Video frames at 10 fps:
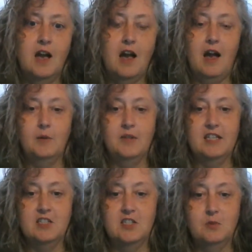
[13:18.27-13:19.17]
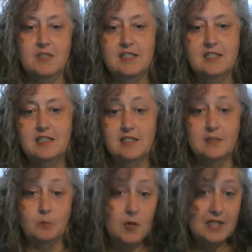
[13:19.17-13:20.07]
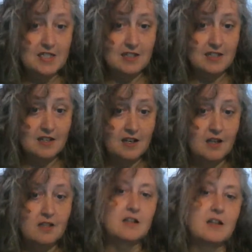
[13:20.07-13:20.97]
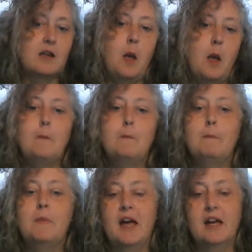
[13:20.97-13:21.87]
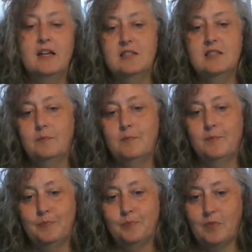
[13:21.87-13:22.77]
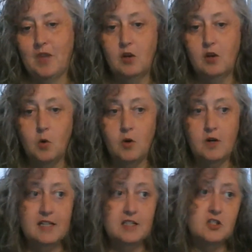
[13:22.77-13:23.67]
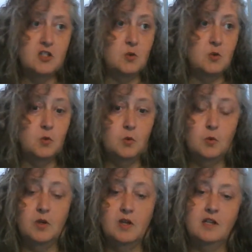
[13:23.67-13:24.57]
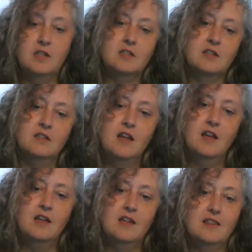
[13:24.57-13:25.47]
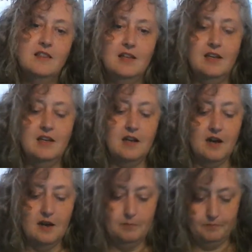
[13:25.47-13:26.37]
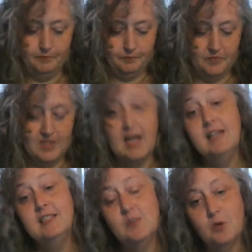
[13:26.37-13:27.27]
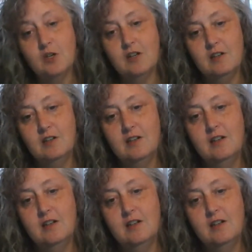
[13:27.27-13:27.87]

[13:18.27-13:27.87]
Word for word: I would think she was disappointed. But according to the um, the caseworker,